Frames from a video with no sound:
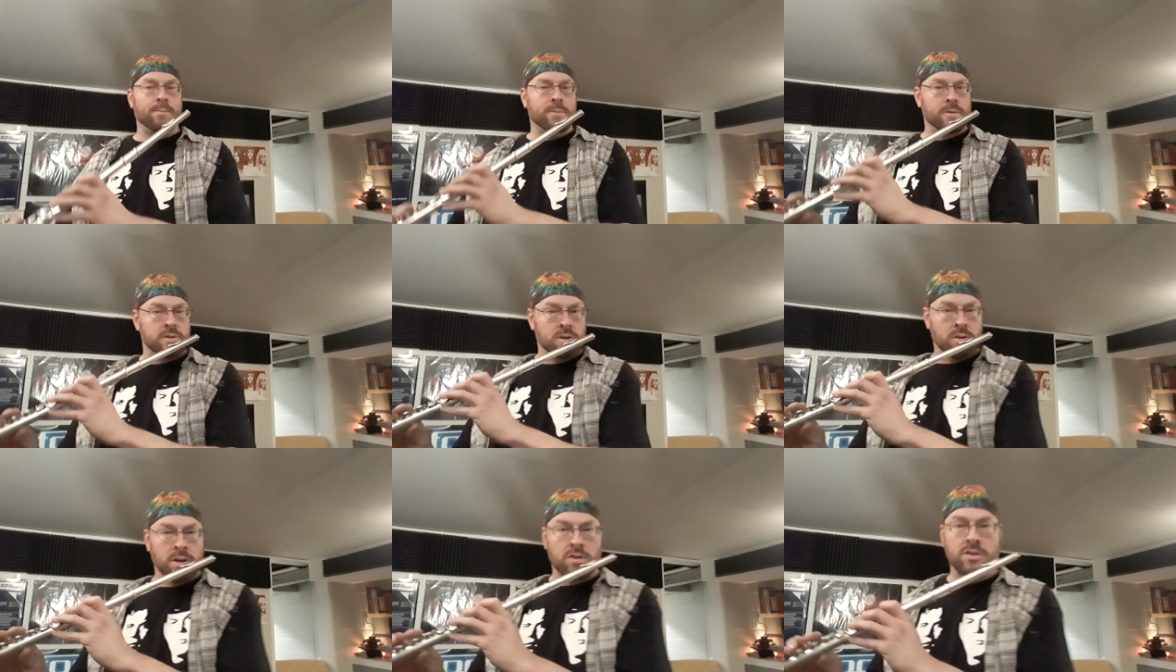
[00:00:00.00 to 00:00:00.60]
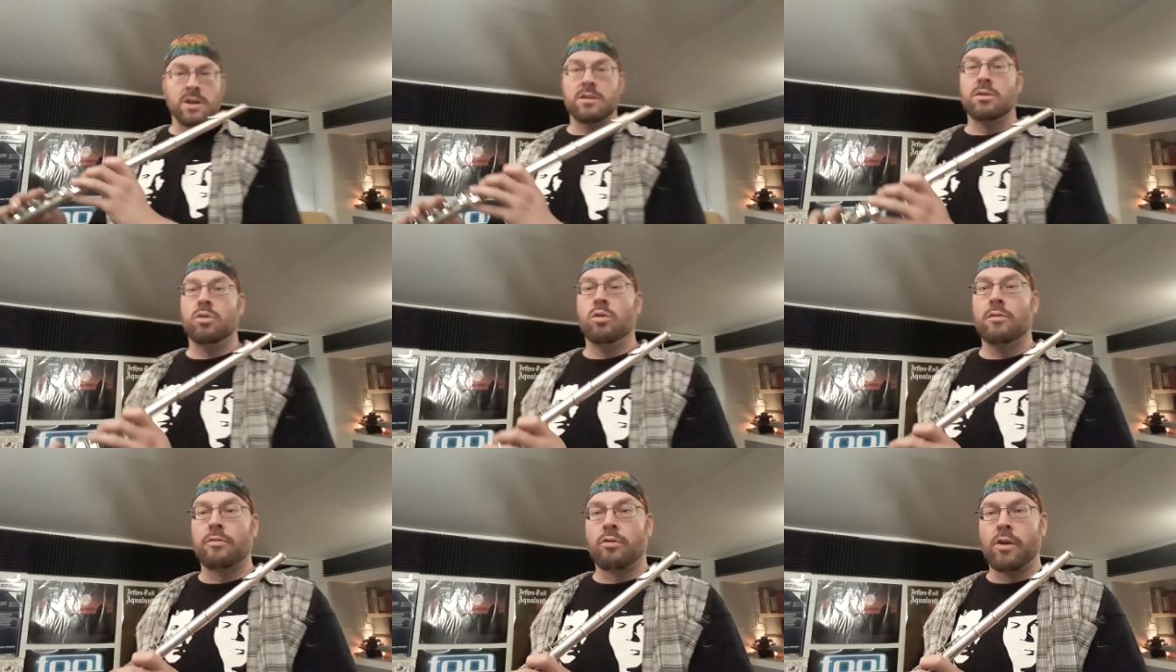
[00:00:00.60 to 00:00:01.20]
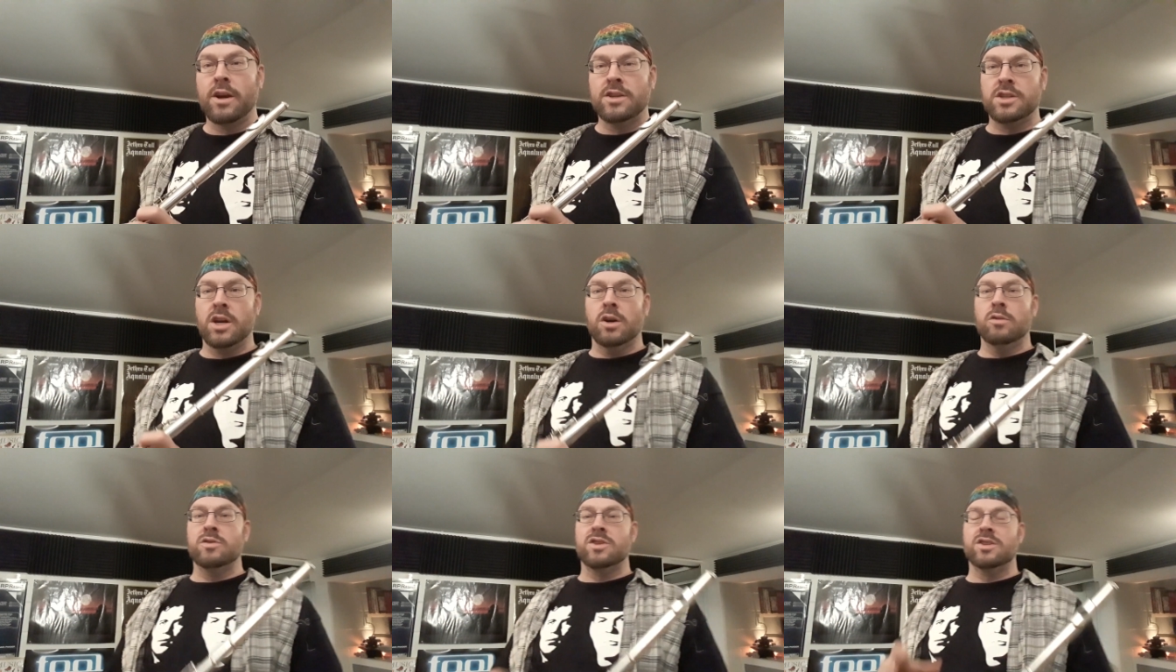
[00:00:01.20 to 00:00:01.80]
So here's how the whole phrase
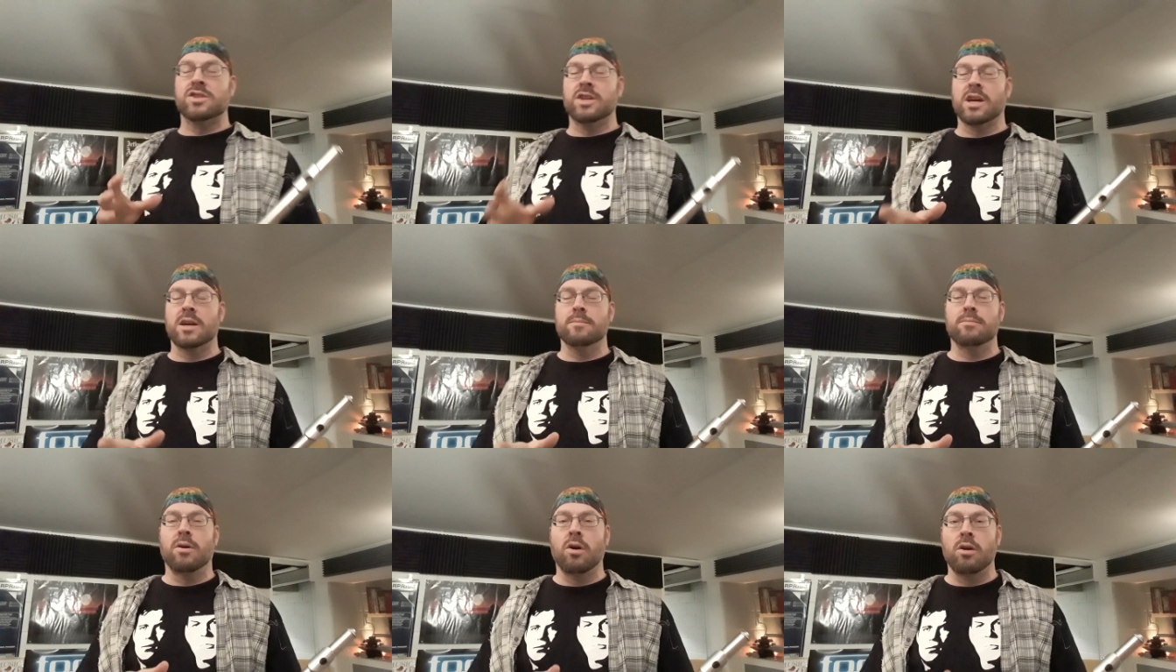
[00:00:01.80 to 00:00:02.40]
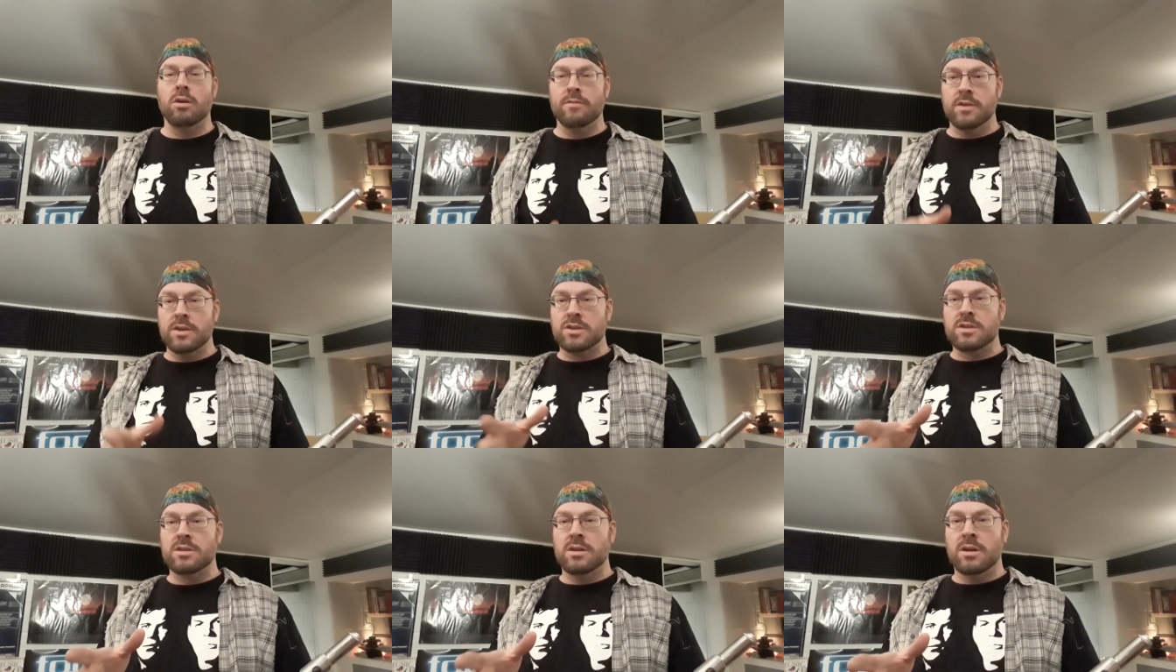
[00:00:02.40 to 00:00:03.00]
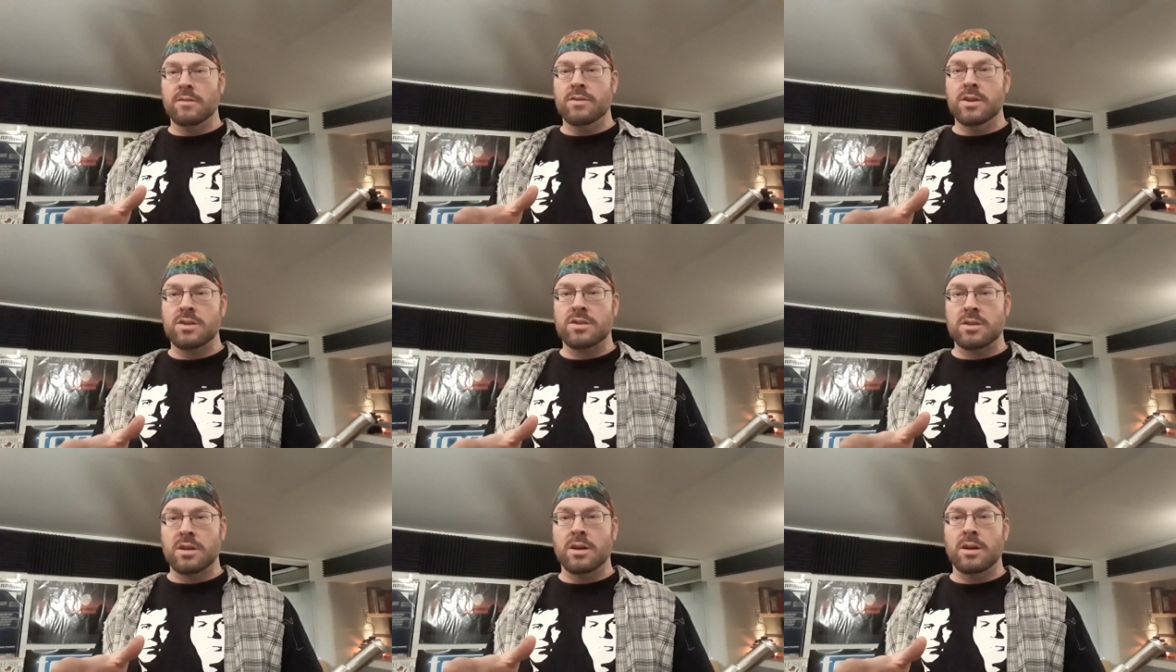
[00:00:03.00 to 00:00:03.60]
goes, the second part of this
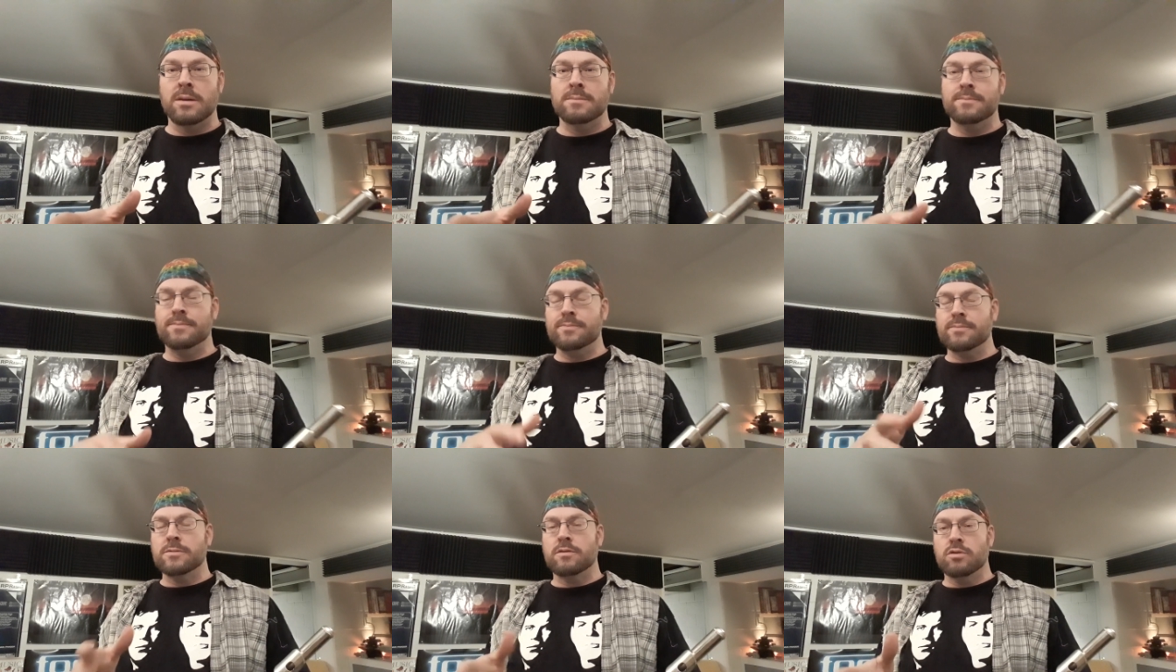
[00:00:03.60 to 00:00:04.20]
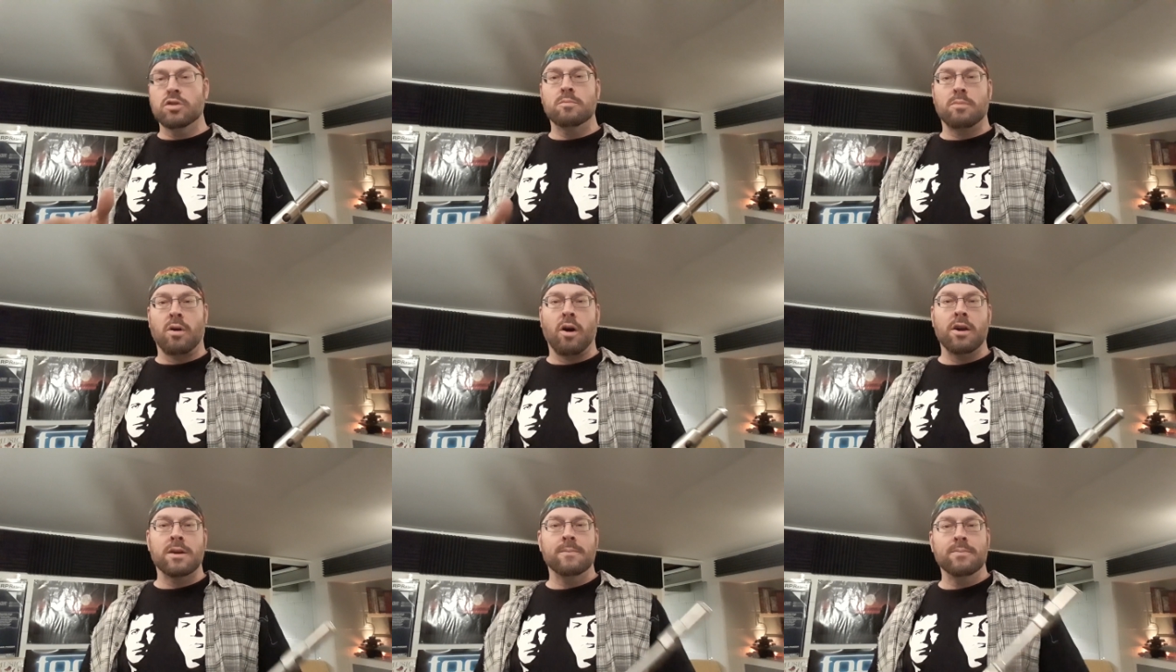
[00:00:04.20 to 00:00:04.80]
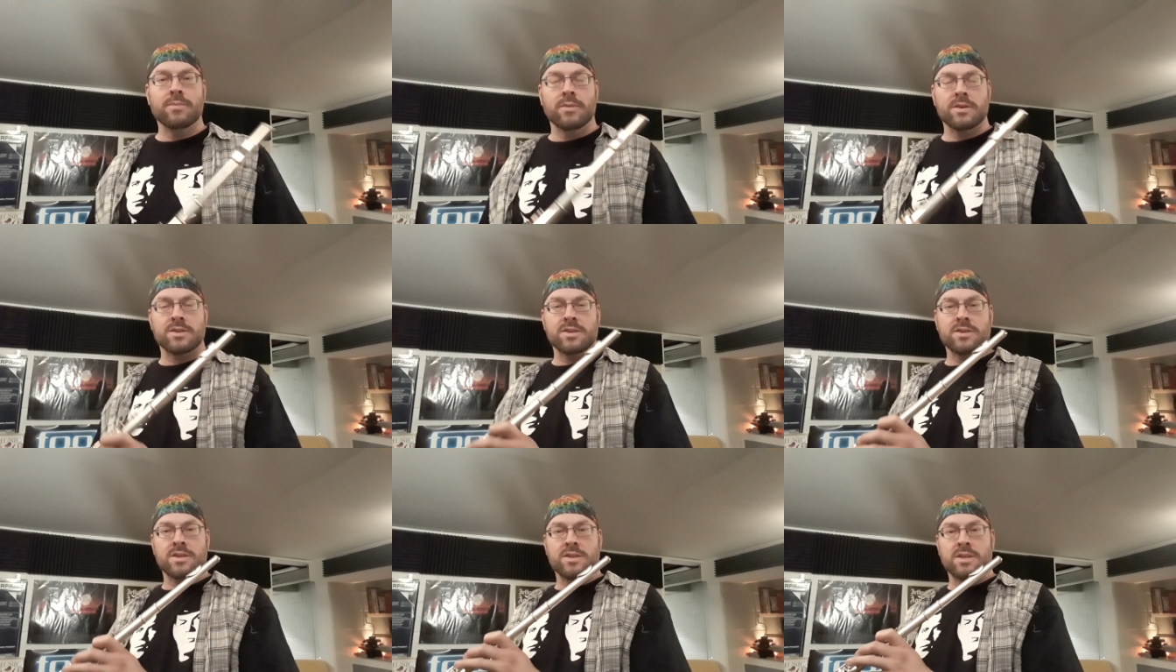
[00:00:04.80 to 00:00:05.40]
flute part. This
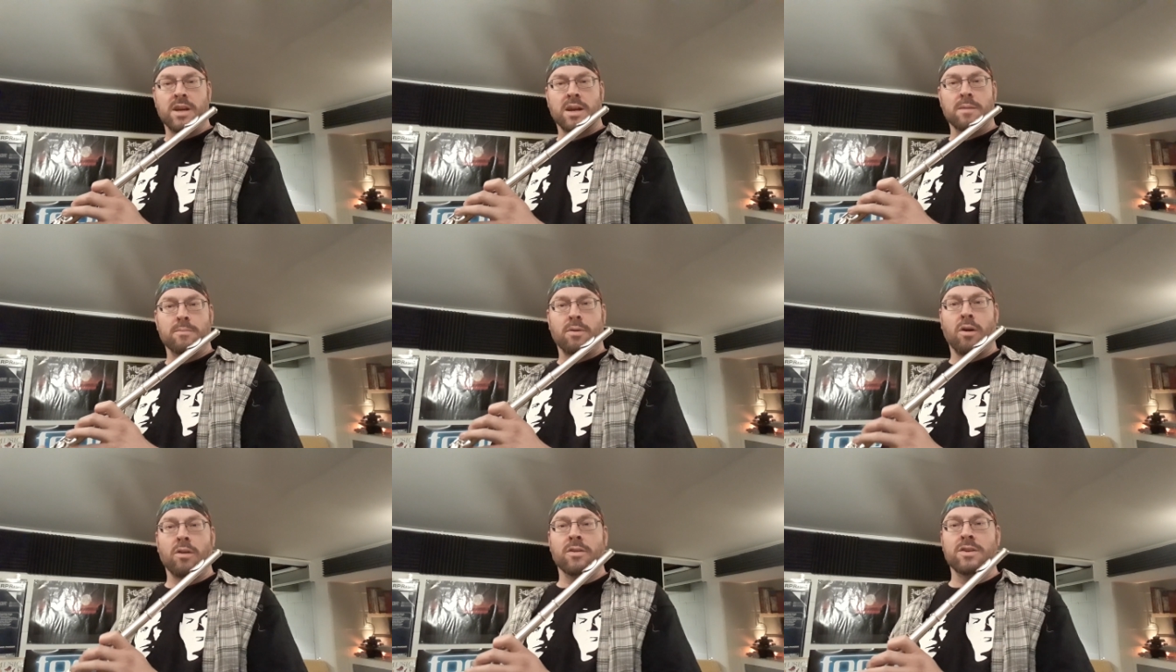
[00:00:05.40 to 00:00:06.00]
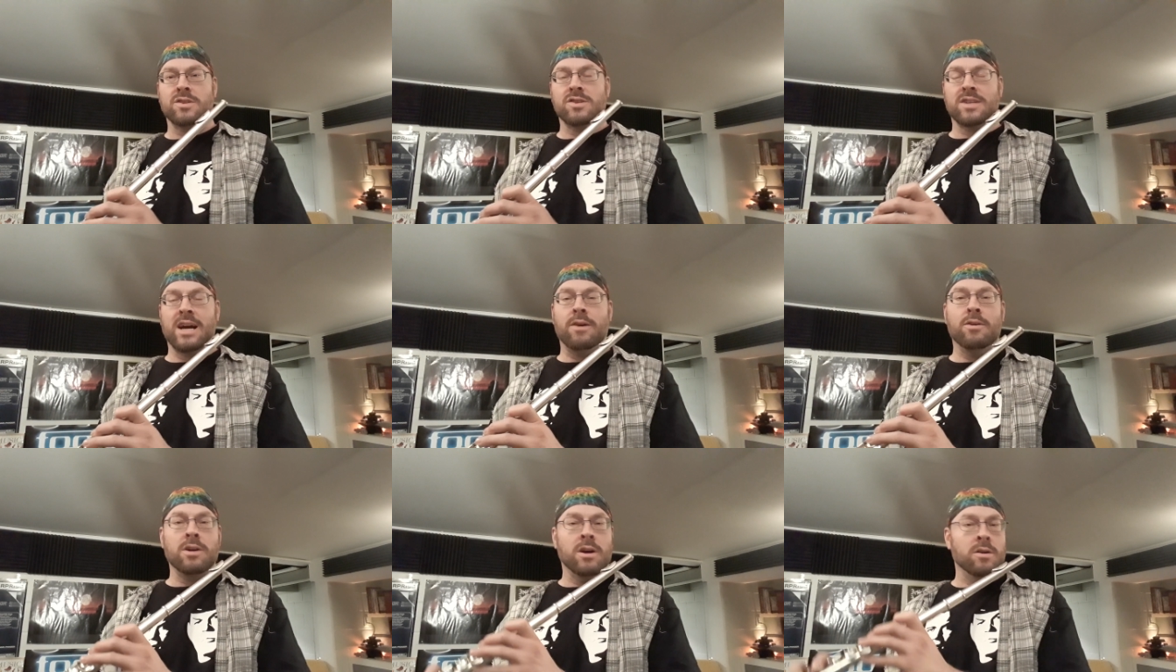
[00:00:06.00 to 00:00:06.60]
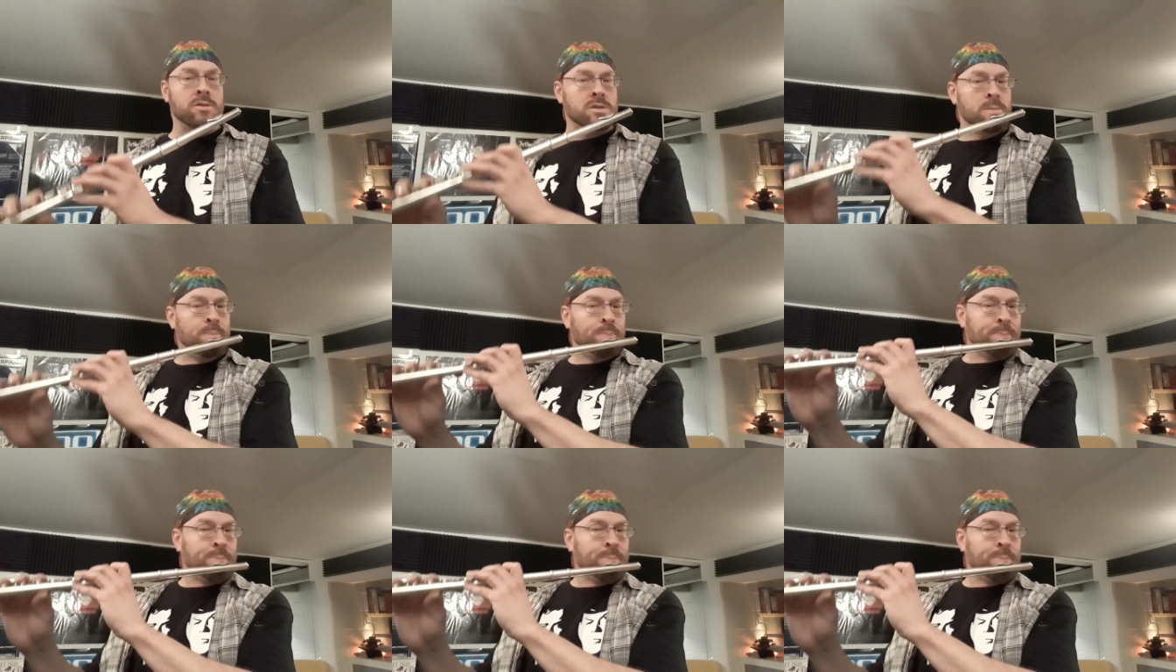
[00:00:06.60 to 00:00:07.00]
is the second part, and this is how it goes.